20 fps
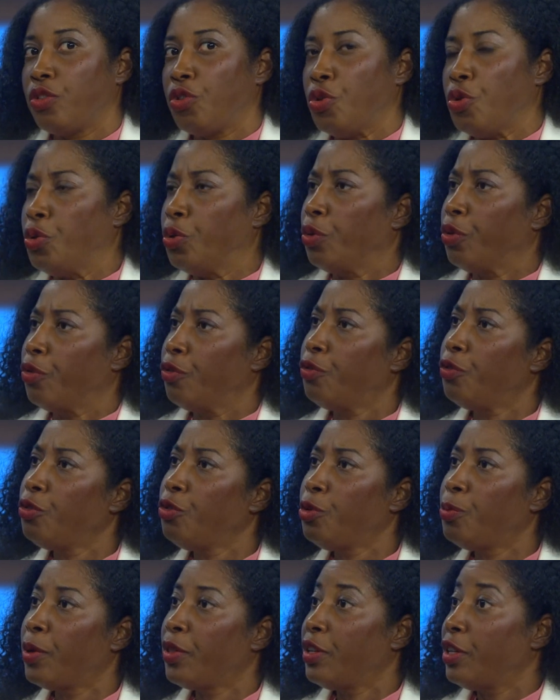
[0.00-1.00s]
do you know the
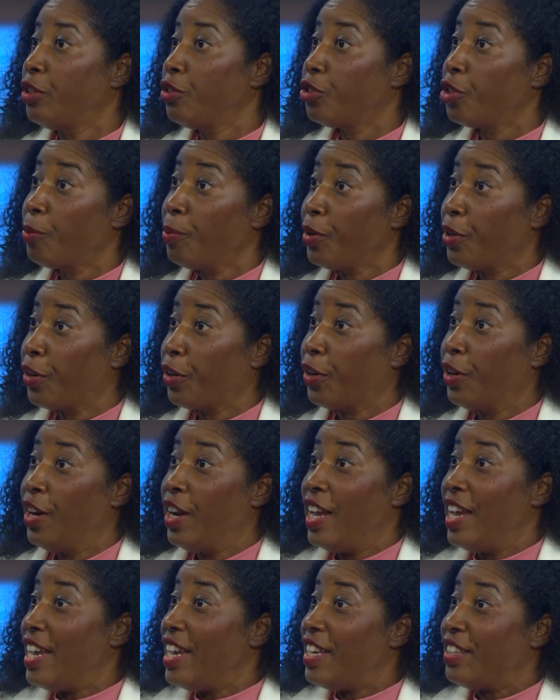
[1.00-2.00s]
food? But the interpreter
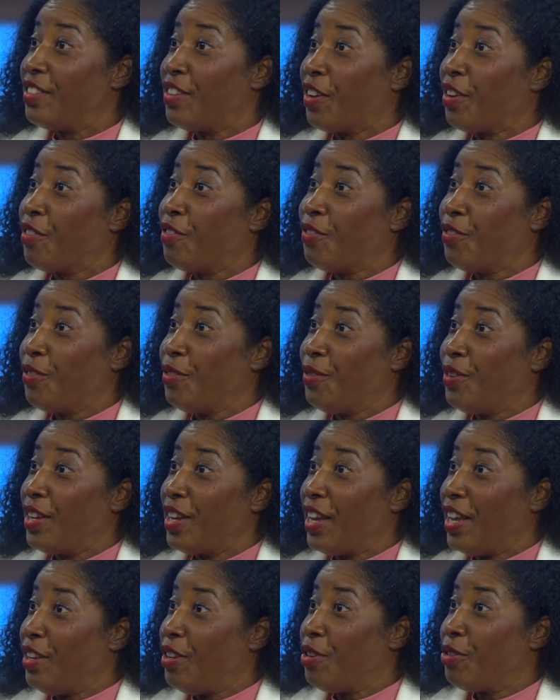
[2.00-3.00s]
is not a food
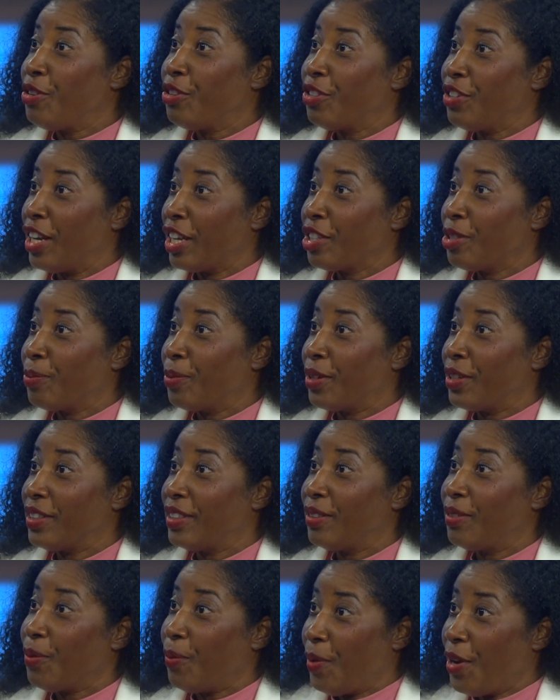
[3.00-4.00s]
and nutrition expert.
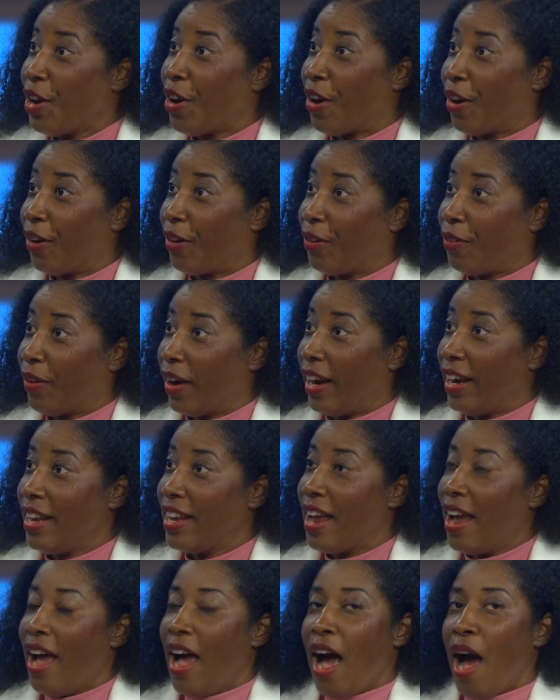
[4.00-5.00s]
We are, right?
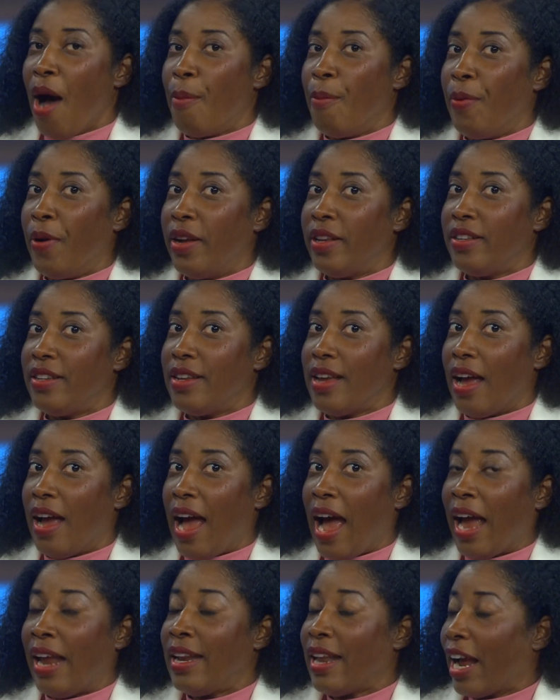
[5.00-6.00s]
Mm-hmm. But
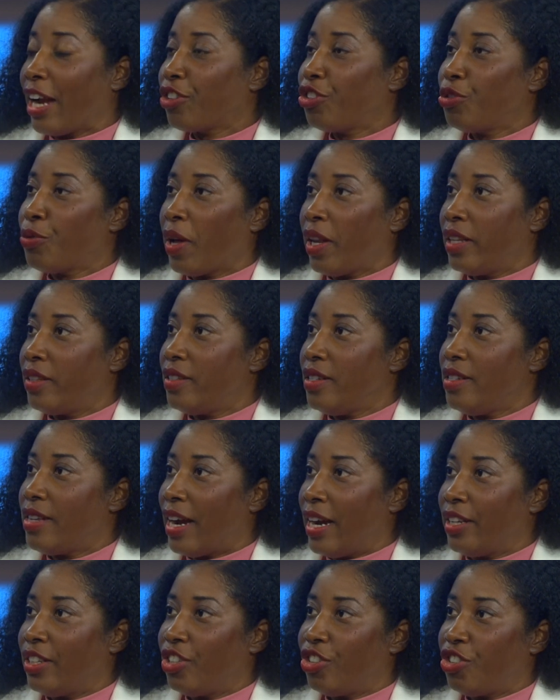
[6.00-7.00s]
in actuality,
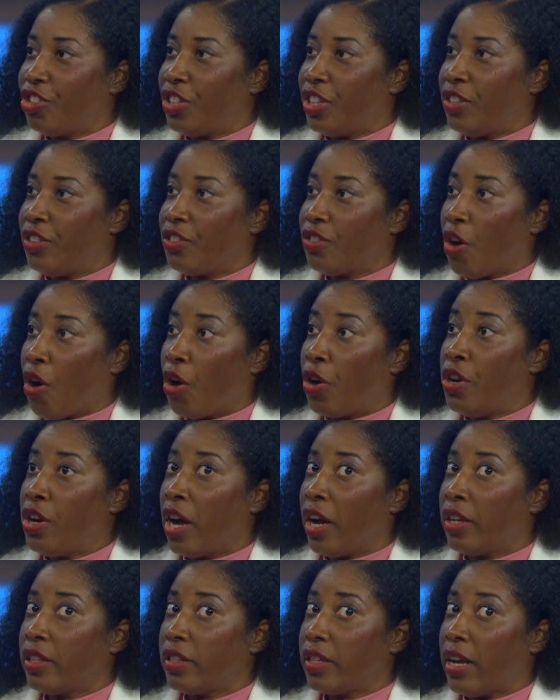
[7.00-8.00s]
dietitians are
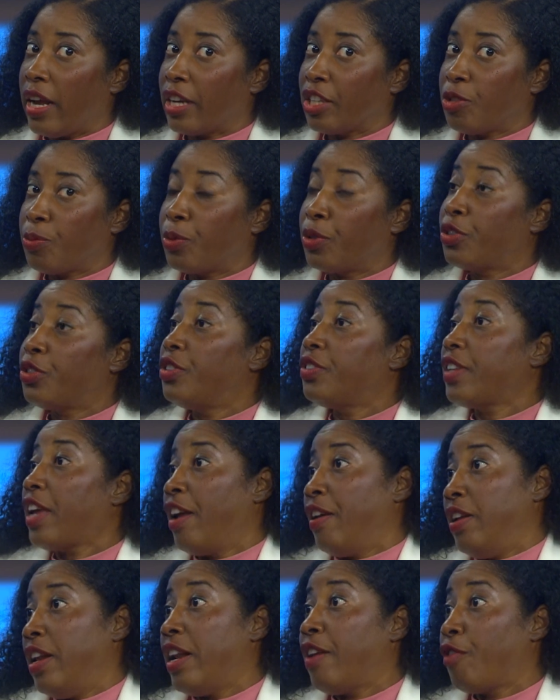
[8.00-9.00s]
not experts
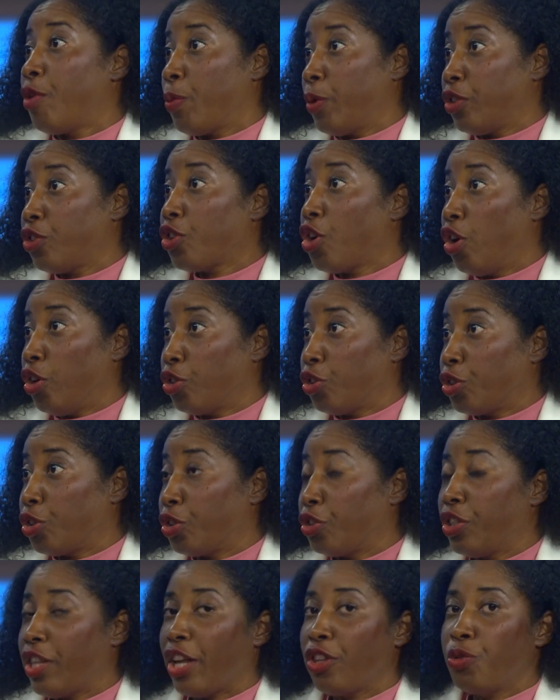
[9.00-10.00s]
in everyone's culture.
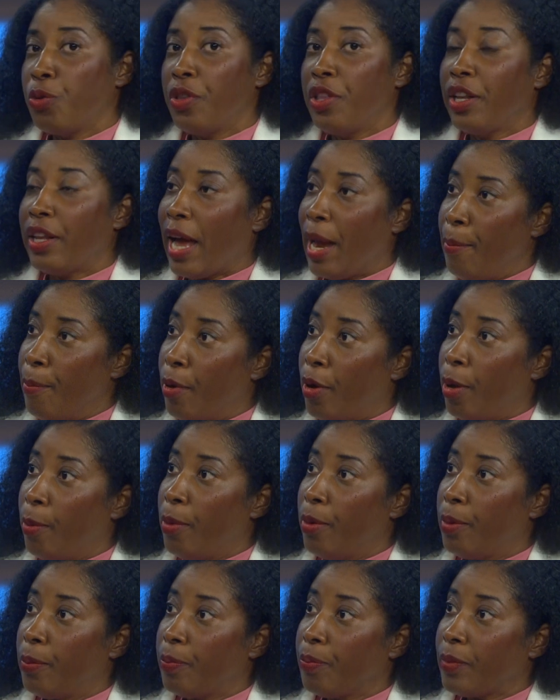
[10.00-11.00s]
So that's where the light bulb
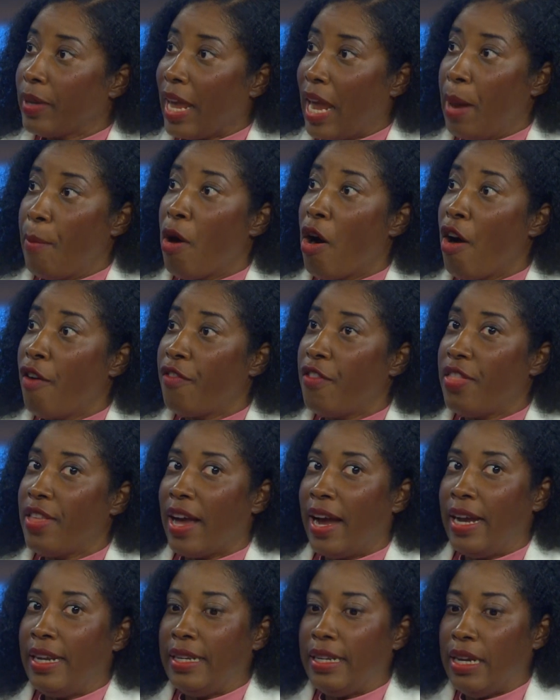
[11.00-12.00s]
came off, and the
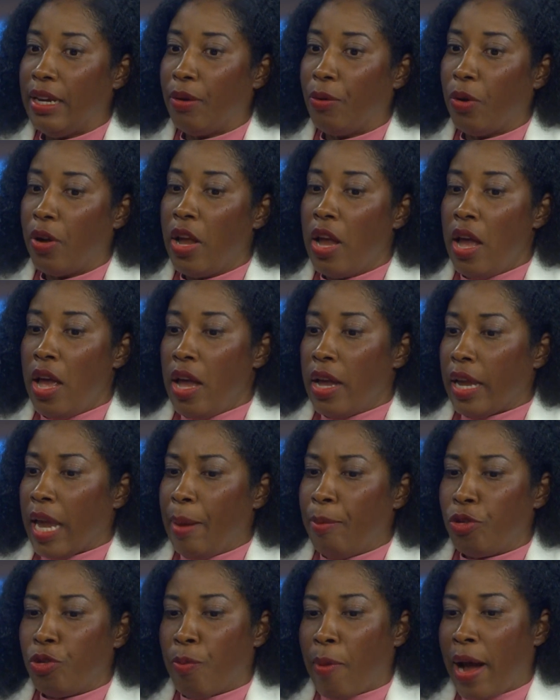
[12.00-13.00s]
idea
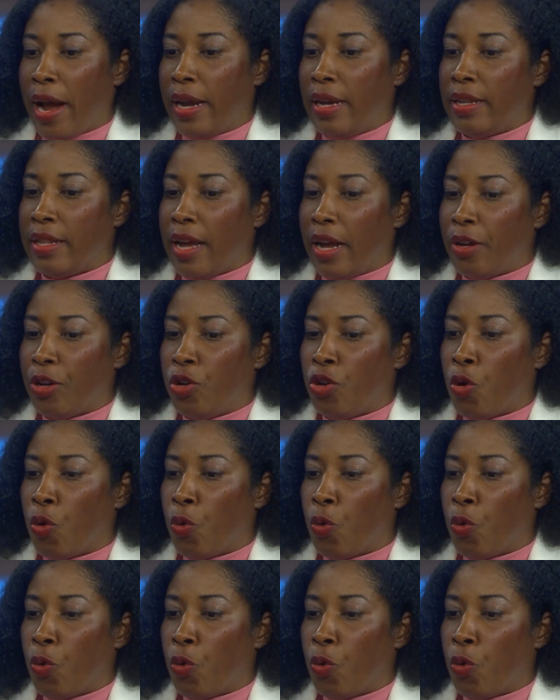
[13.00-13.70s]
came to mind that,